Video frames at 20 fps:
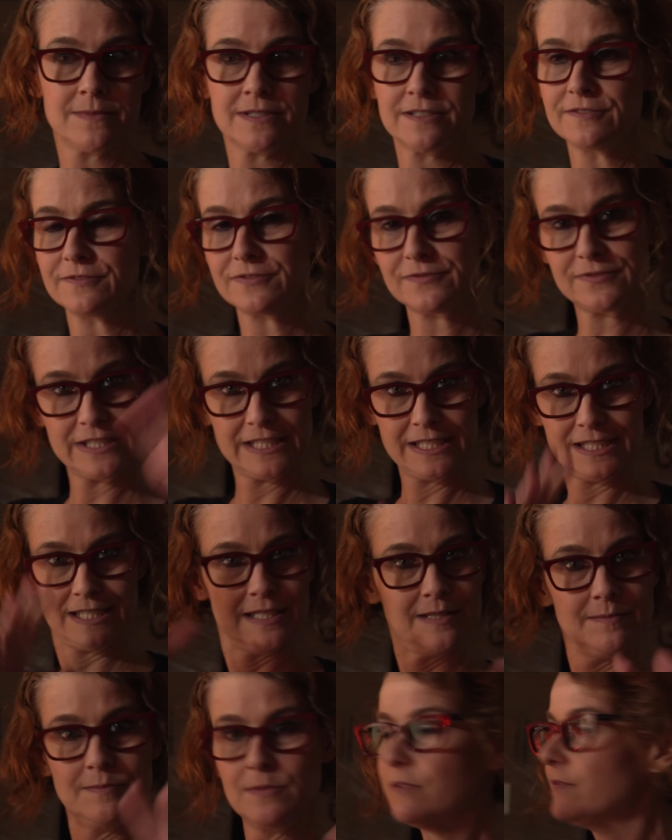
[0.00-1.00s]
of
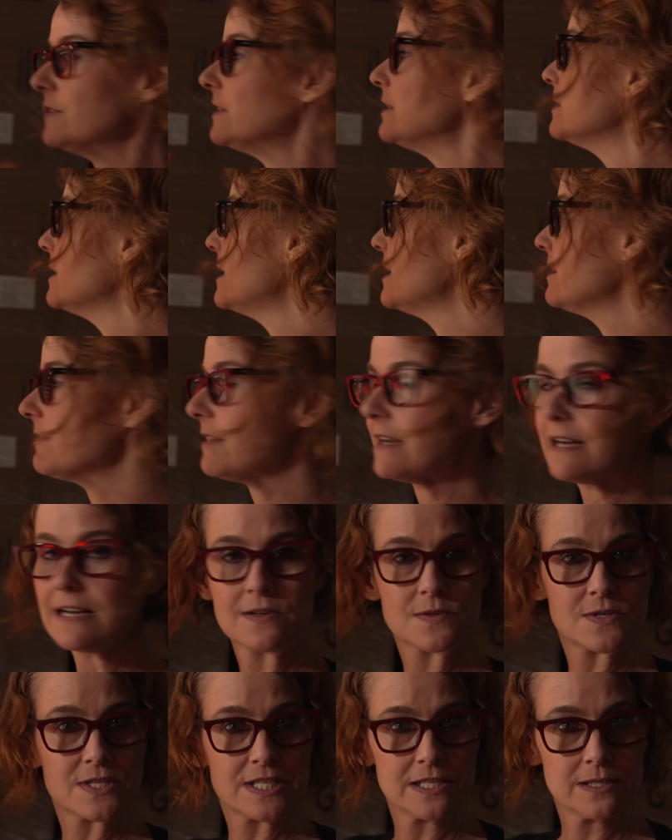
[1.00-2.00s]
moving the light
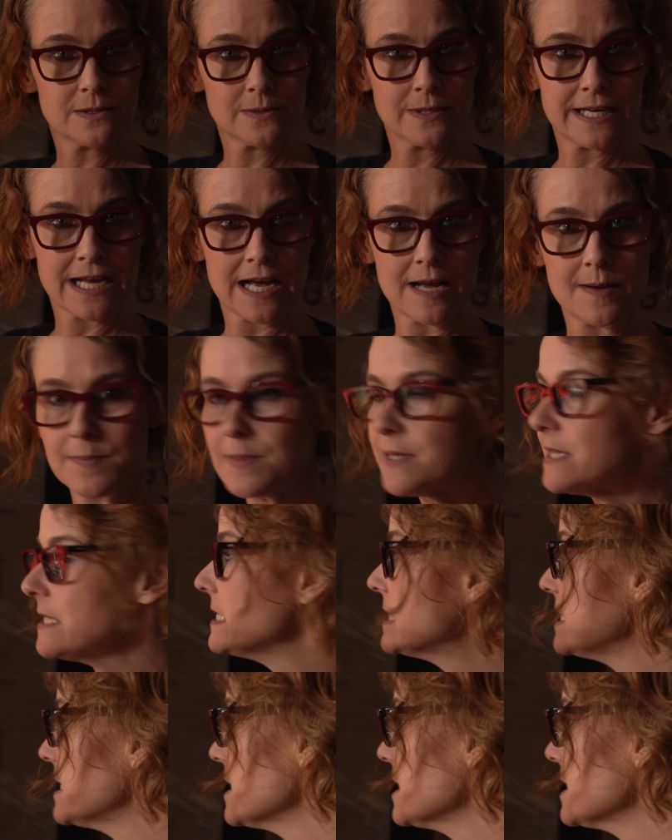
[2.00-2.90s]
around, seeing what happens,